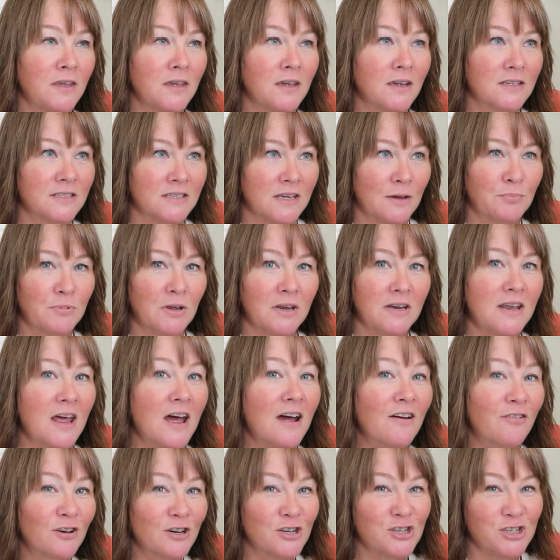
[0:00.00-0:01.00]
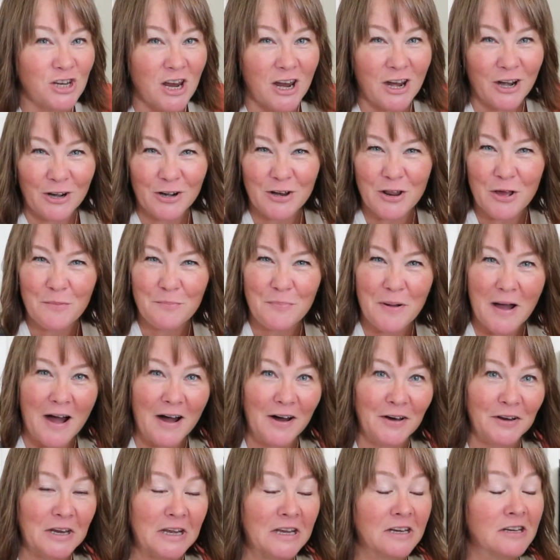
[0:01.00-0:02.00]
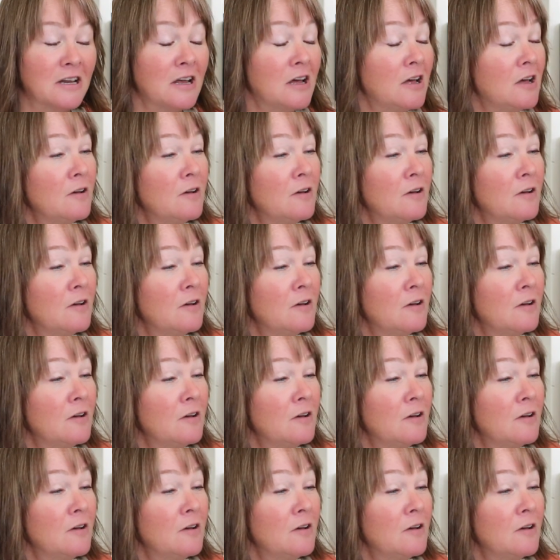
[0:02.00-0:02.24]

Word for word: except I never shared about it.